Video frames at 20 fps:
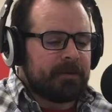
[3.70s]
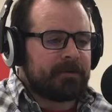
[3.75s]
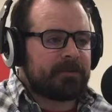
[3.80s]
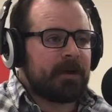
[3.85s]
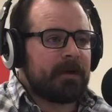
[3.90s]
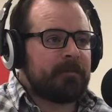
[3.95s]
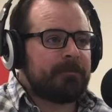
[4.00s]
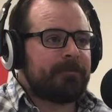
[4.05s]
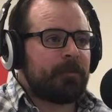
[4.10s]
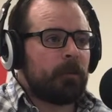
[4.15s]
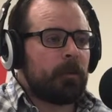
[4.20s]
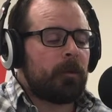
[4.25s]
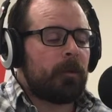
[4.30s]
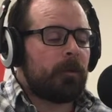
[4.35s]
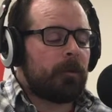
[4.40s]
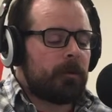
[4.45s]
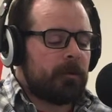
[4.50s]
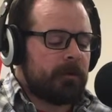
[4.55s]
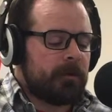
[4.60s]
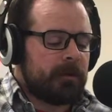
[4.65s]
Time
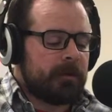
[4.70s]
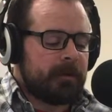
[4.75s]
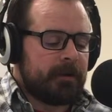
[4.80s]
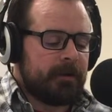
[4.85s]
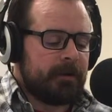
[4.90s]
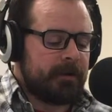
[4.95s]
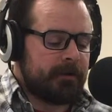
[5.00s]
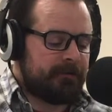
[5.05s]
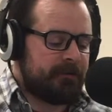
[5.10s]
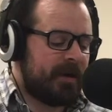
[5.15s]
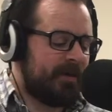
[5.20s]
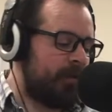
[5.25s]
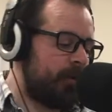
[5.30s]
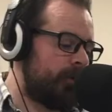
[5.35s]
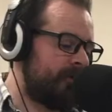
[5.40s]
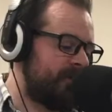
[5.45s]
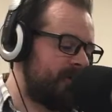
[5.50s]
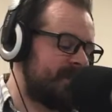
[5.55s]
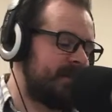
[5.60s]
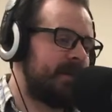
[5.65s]
for
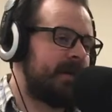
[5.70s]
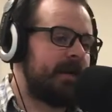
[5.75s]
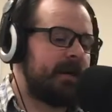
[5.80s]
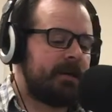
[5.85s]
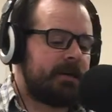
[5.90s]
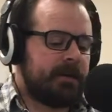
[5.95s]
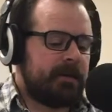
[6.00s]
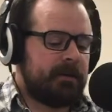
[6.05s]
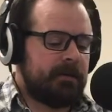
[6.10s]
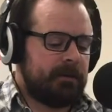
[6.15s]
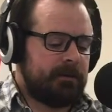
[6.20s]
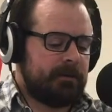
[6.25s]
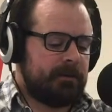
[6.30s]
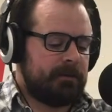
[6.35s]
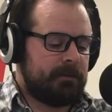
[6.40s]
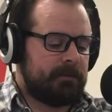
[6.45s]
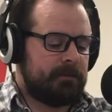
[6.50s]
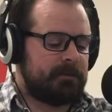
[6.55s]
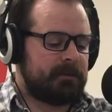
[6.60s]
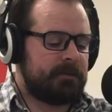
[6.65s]
fatherhood fatigue,
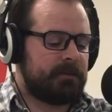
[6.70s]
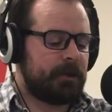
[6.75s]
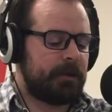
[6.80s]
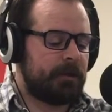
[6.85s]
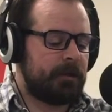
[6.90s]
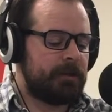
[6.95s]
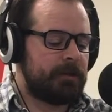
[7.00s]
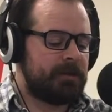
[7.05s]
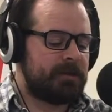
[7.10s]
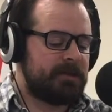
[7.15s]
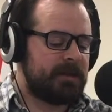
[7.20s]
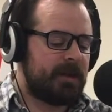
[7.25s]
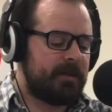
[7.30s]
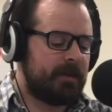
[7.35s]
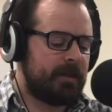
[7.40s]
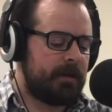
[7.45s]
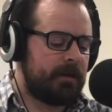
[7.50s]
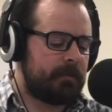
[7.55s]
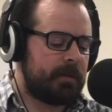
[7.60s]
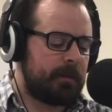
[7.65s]
toddlers
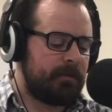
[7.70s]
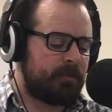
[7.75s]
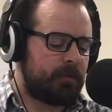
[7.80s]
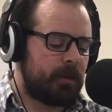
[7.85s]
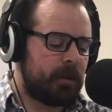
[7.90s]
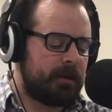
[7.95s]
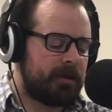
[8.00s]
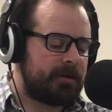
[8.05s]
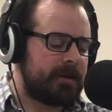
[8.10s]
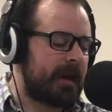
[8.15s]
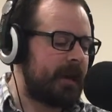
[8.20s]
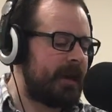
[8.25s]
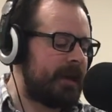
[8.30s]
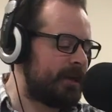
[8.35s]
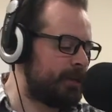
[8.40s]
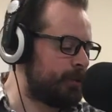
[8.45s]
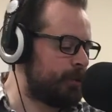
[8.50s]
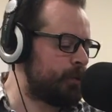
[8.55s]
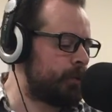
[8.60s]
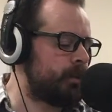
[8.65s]
teething, mum's word and
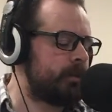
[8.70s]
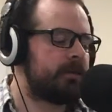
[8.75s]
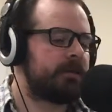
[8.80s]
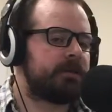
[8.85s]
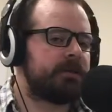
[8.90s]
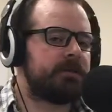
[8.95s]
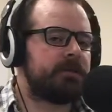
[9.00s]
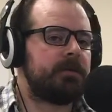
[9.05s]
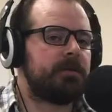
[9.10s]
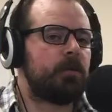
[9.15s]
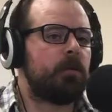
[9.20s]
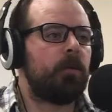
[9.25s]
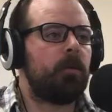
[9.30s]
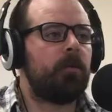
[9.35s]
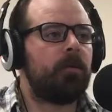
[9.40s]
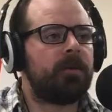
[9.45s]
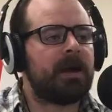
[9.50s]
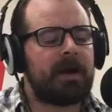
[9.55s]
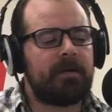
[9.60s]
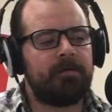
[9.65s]
daddy issues,
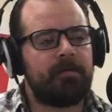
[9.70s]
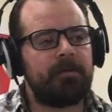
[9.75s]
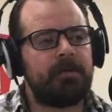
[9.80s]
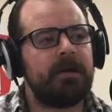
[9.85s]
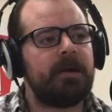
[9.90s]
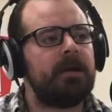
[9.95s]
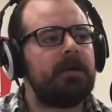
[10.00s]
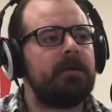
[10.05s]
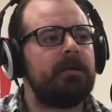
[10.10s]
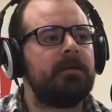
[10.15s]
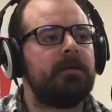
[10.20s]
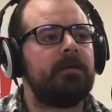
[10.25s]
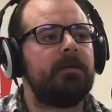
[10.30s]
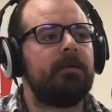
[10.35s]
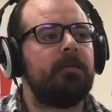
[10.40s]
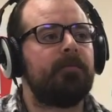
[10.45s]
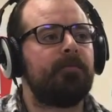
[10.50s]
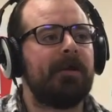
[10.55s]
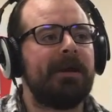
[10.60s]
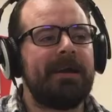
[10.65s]
all covered
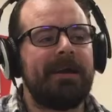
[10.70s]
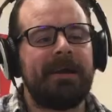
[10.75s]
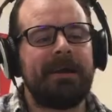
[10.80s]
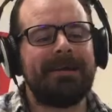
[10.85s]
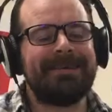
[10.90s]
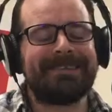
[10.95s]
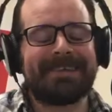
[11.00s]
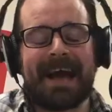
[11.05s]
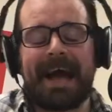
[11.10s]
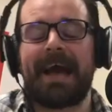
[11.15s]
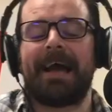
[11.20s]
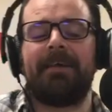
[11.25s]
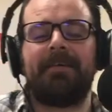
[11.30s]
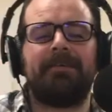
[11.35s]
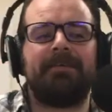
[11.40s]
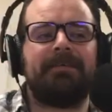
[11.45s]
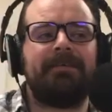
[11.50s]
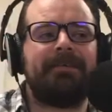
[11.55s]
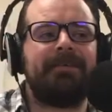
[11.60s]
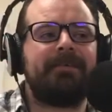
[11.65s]
in Breaking Dad.
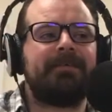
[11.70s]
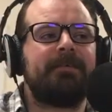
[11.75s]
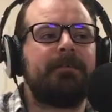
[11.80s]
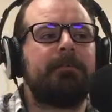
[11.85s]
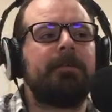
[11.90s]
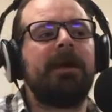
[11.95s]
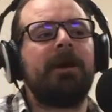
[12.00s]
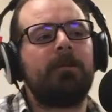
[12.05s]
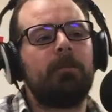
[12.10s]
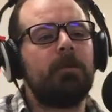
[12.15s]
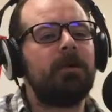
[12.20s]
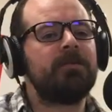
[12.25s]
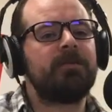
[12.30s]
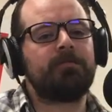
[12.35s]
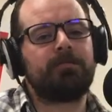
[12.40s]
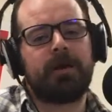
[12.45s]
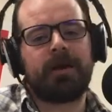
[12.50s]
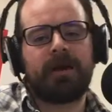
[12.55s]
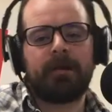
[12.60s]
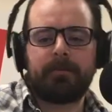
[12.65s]
It's a play on words
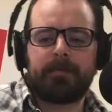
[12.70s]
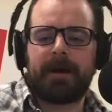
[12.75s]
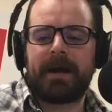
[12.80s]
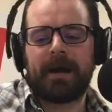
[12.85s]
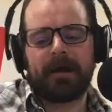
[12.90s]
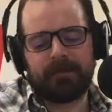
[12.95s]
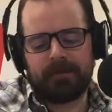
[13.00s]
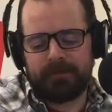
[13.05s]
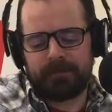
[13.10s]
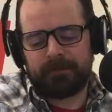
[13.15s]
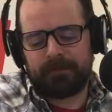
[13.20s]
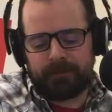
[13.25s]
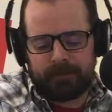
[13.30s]
of Breaking Bad.